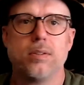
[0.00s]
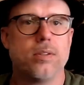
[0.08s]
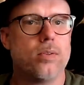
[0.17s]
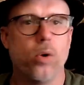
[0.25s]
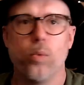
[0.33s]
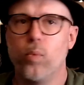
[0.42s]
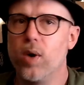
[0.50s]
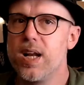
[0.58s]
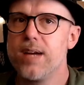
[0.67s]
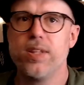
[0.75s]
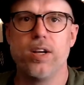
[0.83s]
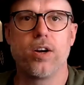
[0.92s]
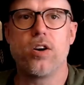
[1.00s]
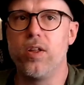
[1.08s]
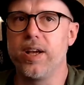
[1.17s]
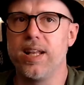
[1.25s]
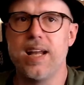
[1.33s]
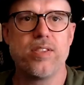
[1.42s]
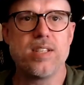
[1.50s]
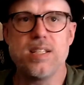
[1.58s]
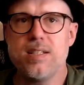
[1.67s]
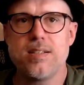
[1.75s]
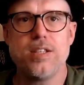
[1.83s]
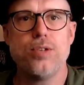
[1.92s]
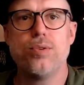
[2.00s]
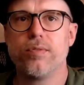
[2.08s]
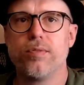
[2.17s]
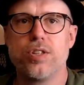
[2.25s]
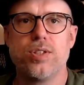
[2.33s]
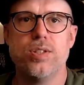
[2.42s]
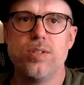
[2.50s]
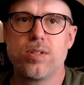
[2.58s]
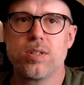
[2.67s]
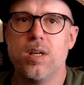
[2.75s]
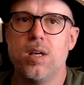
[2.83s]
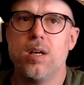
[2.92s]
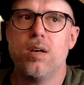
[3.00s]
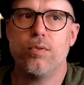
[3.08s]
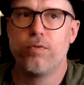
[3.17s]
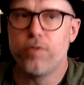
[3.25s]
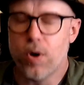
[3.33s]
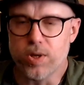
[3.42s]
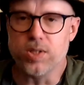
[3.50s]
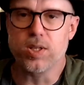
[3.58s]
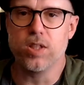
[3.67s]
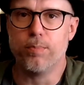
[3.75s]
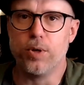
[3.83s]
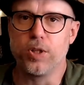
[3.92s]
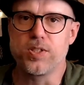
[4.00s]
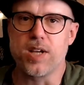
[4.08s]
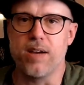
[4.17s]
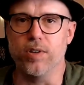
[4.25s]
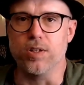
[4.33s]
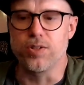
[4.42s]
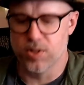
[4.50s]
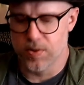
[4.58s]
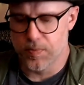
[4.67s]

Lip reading: or whatever they're calling it now, the DC Universe's focus on the multiverse.